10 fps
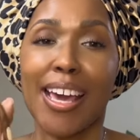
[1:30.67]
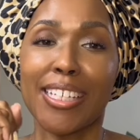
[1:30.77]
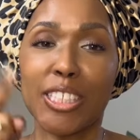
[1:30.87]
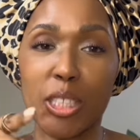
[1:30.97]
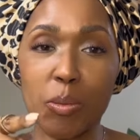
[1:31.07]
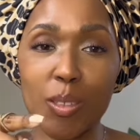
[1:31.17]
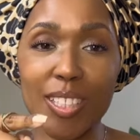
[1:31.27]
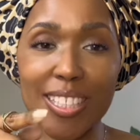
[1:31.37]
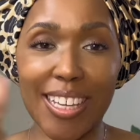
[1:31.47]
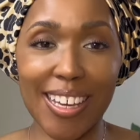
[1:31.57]
You will
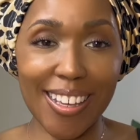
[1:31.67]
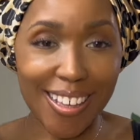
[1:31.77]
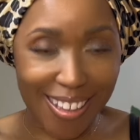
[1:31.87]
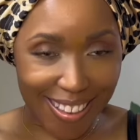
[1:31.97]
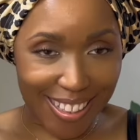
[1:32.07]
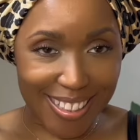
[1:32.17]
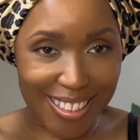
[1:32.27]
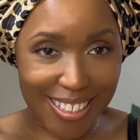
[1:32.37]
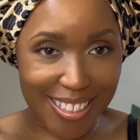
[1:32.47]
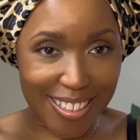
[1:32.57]
see this
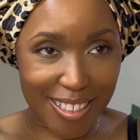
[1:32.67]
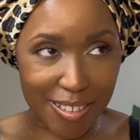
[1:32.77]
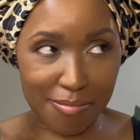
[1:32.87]
is,